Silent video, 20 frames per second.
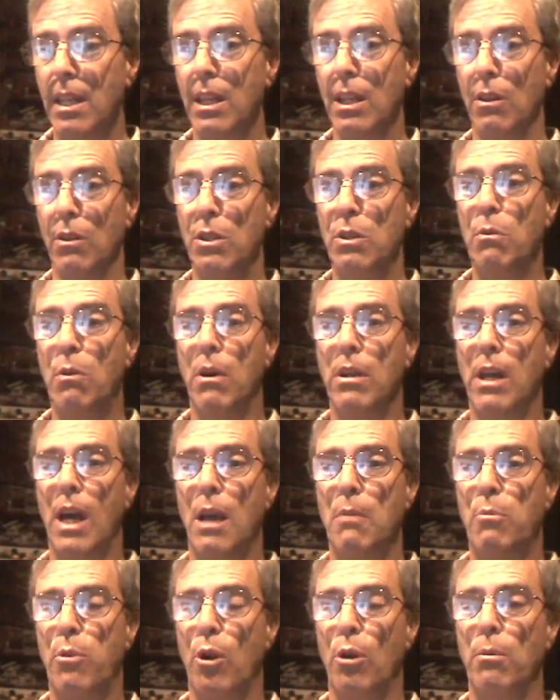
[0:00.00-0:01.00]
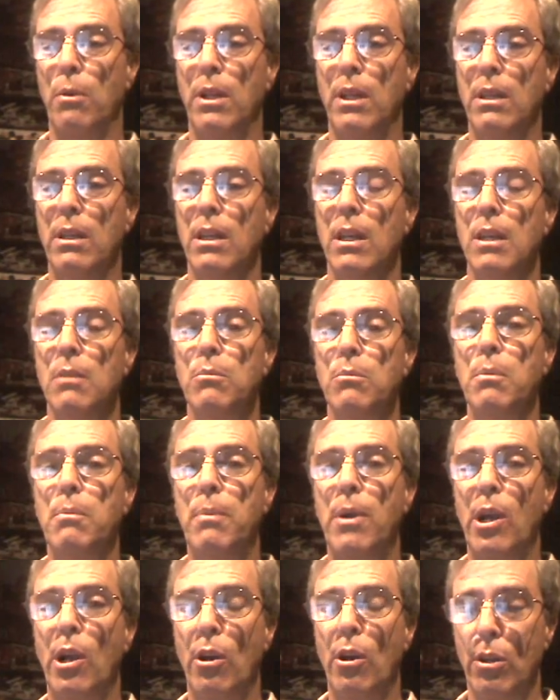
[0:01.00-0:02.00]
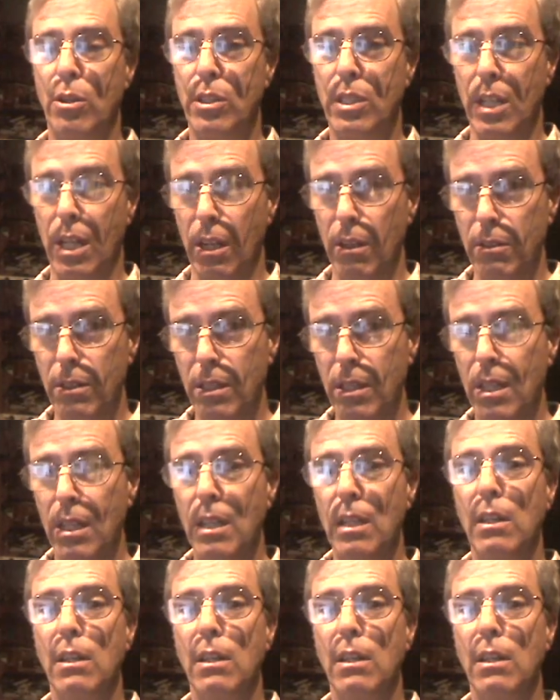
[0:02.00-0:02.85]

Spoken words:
You know, you want hyperbole? Prepare yourselves.